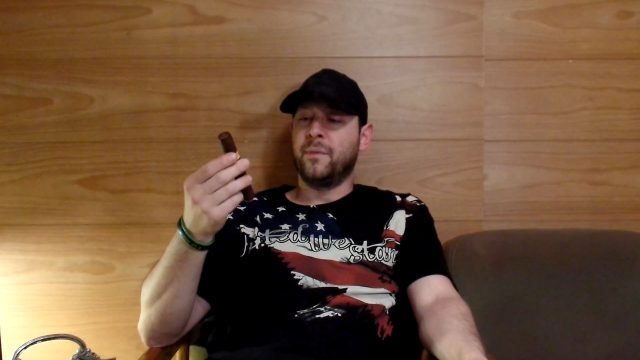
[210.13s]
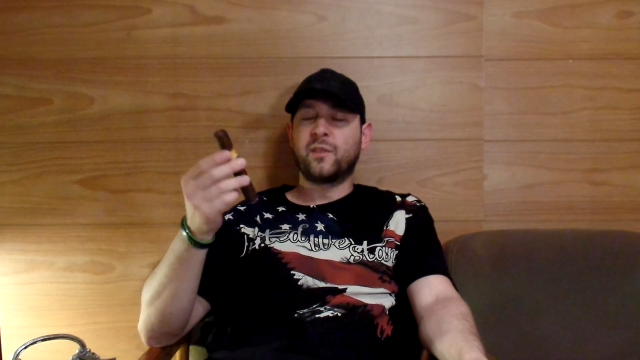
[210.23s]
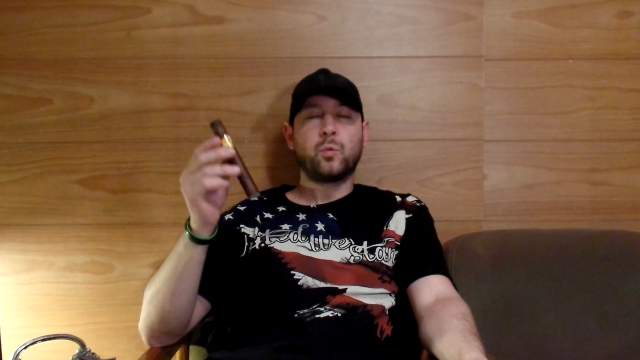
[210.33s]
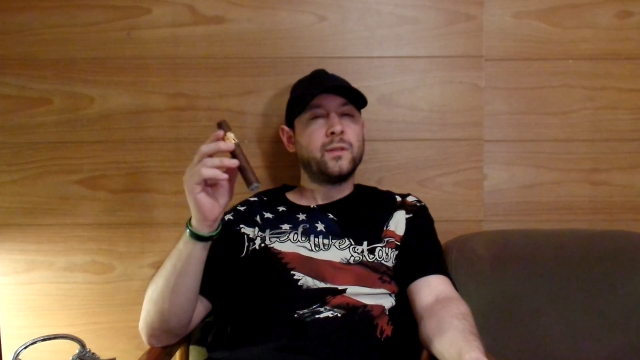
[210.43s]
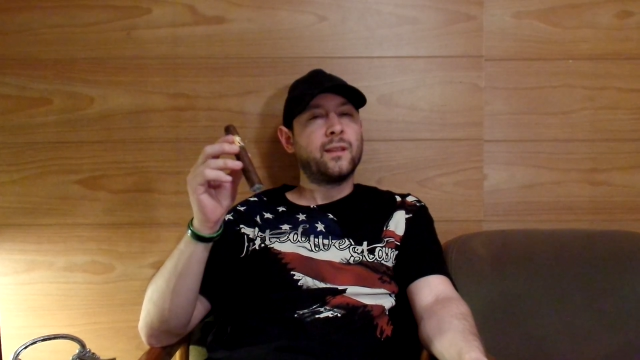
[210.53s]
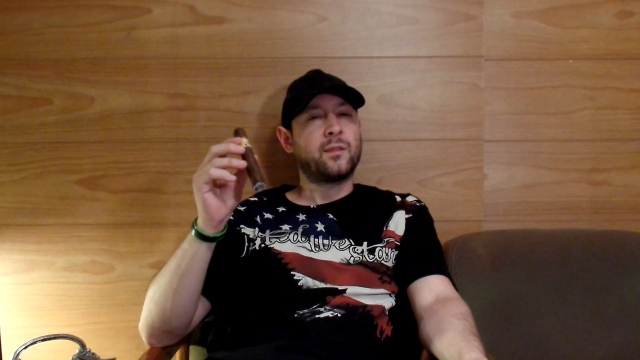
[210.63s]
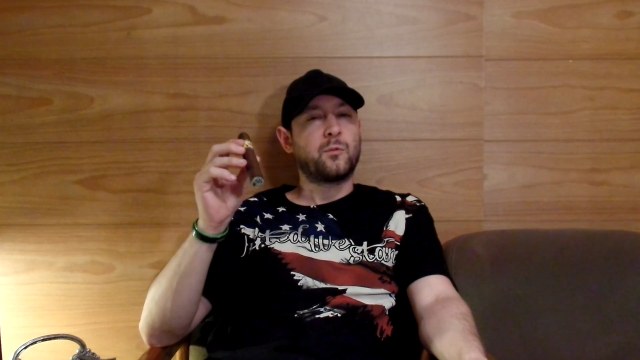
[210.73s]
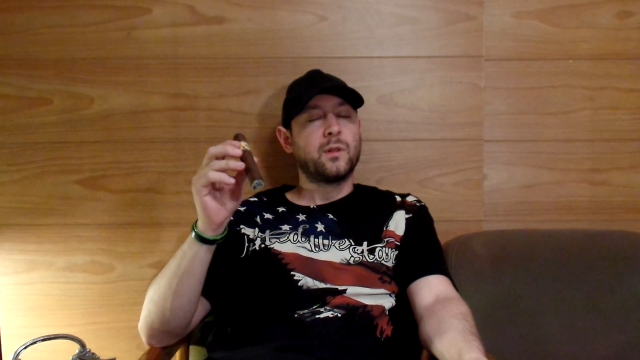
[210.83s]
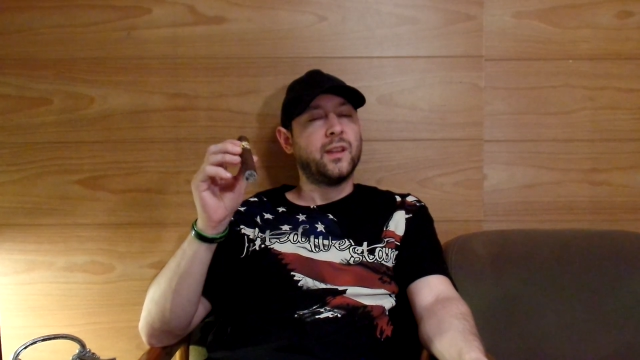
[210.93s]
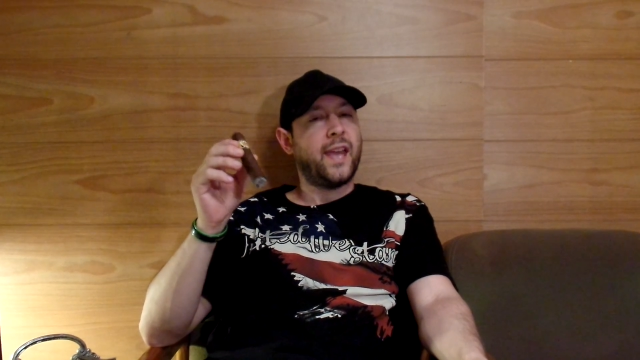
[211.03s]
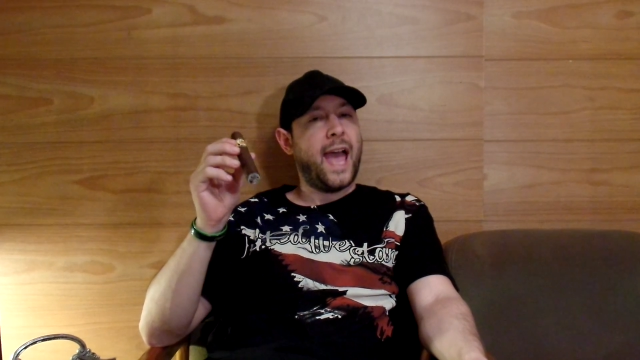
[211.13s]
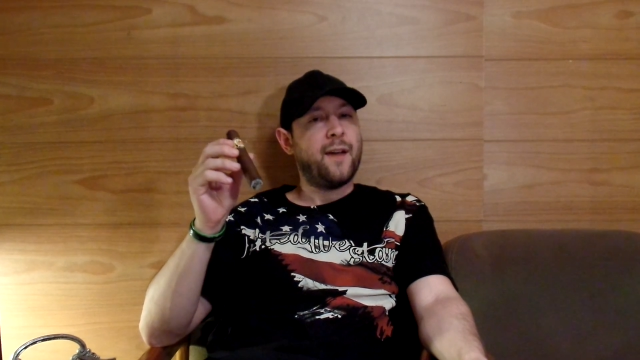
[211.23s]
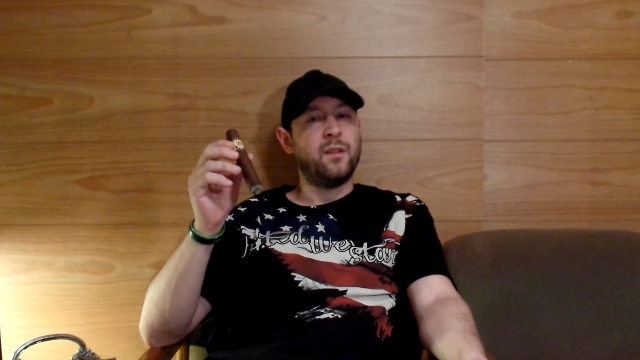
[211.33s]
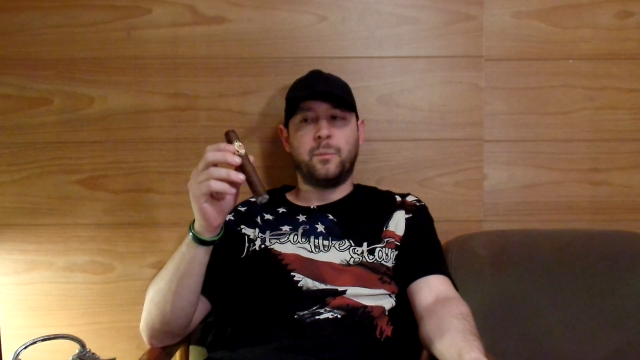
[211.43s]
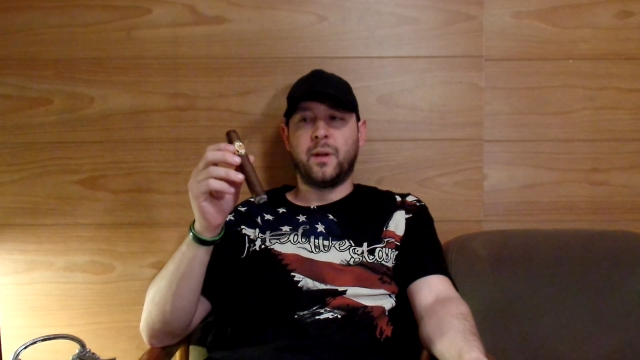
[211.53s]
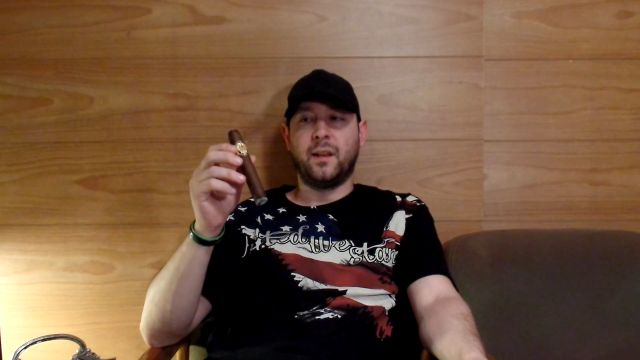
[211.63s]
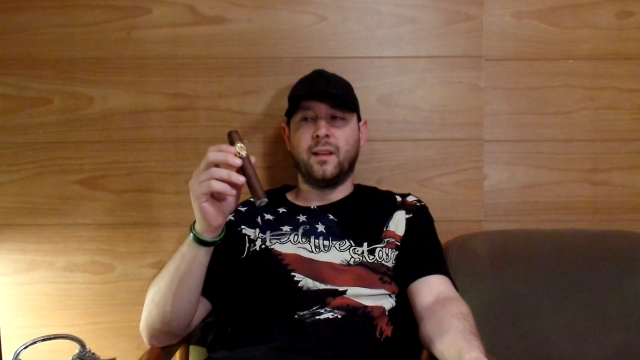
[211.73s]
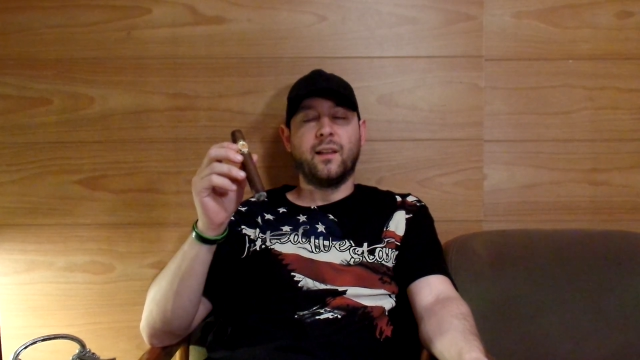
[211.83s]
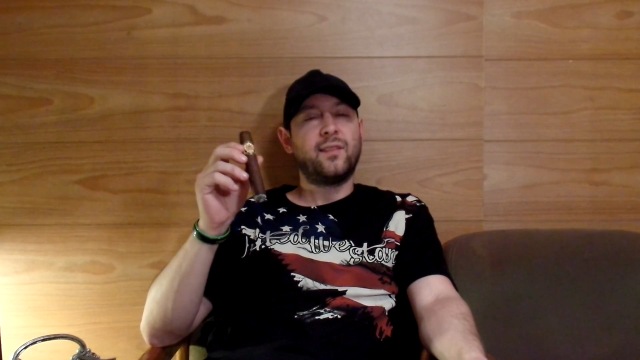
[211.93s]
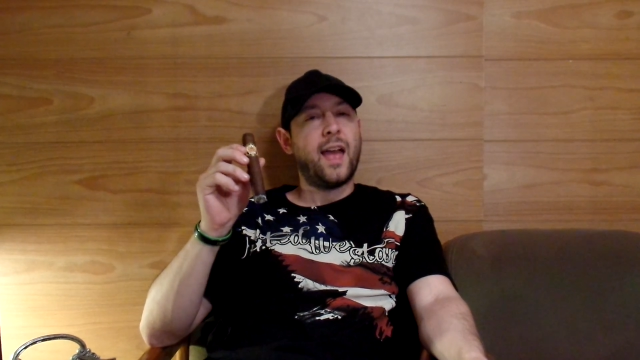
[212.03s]
This one doesn't really have it, but it
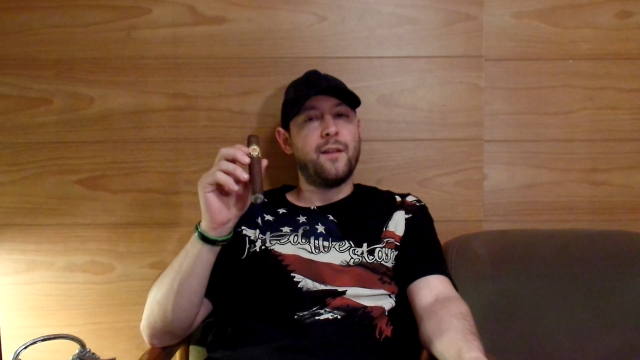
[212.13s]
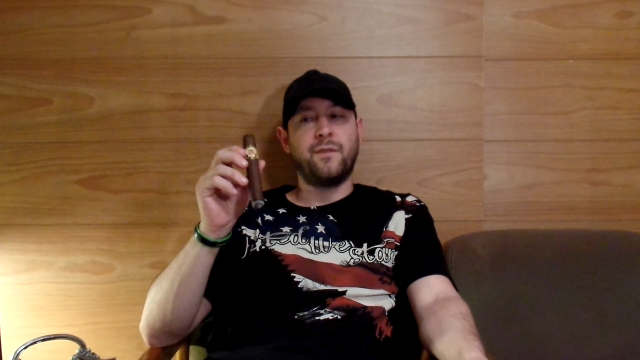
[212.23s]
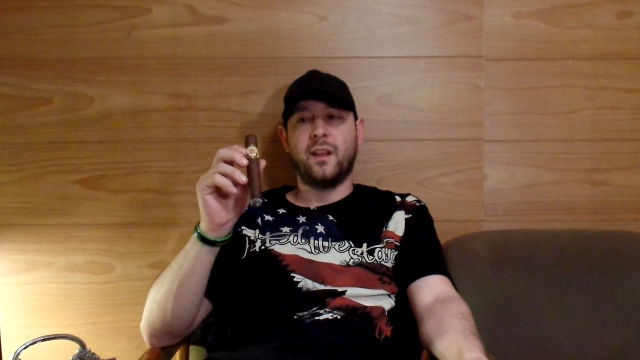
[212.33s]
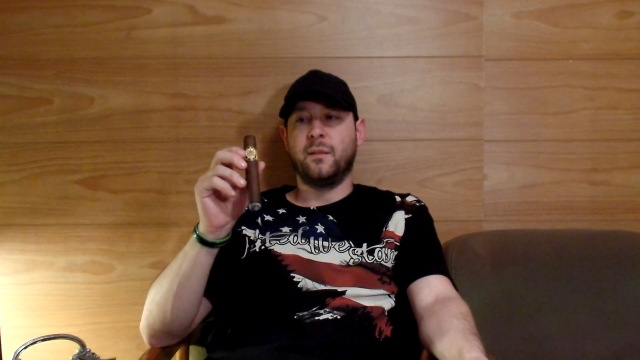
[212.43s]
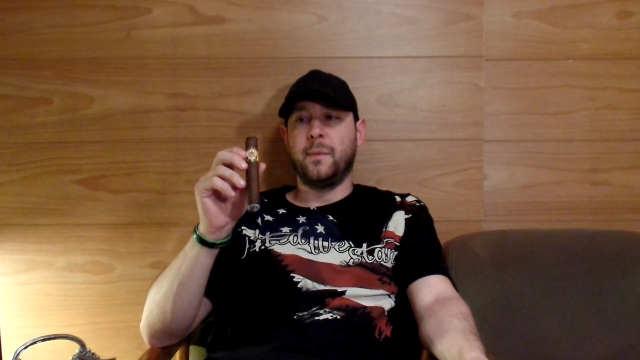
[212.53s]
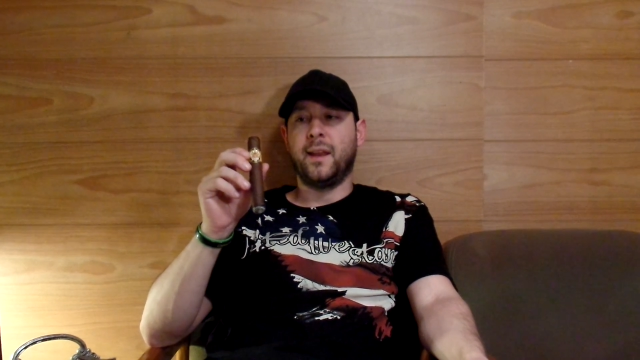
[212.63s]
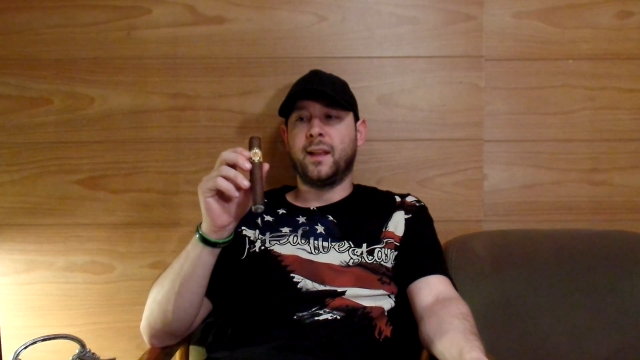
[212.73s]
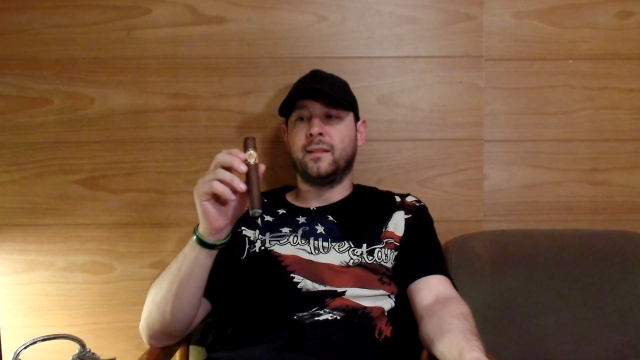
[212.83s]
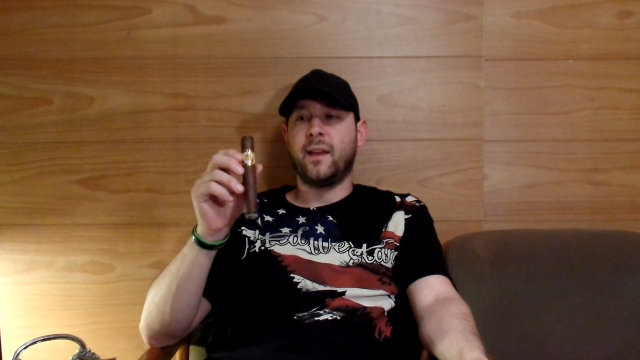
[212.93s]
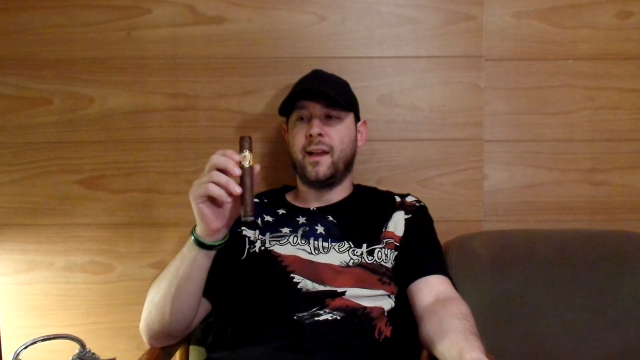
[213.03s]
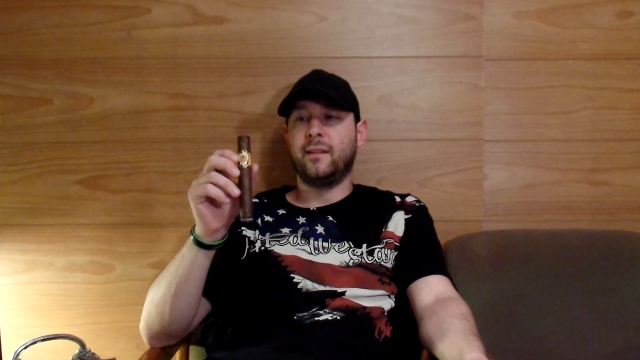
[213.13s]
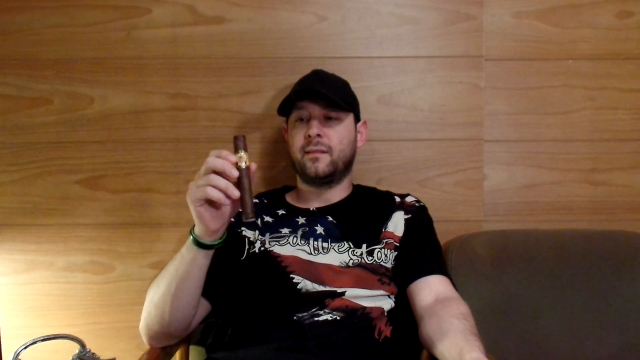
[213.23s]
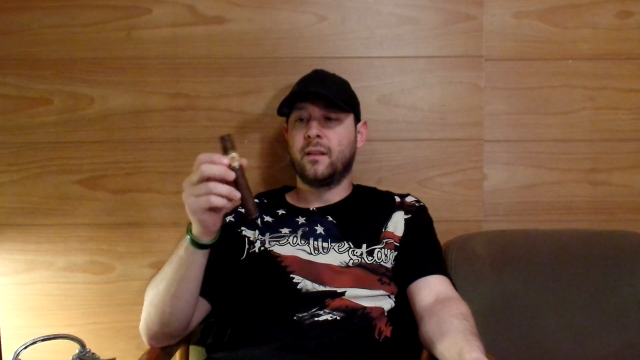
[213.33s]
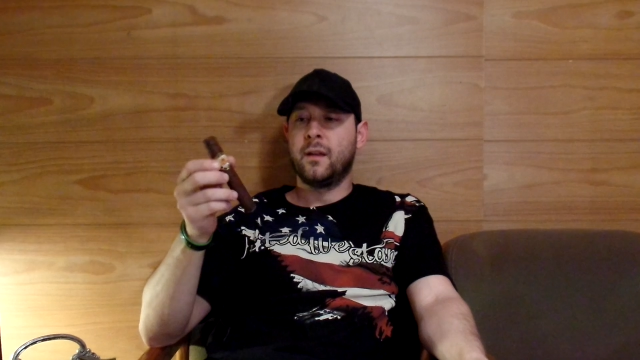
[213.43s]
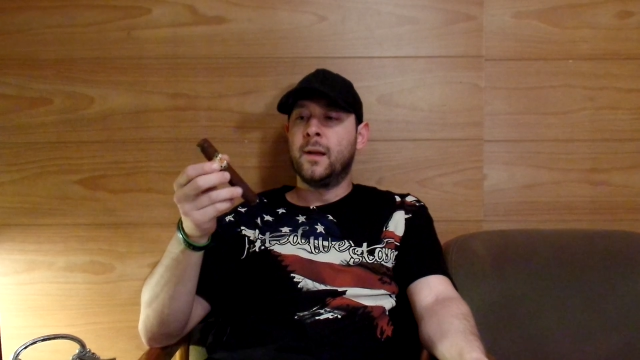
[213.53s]
does have that Dominican taste.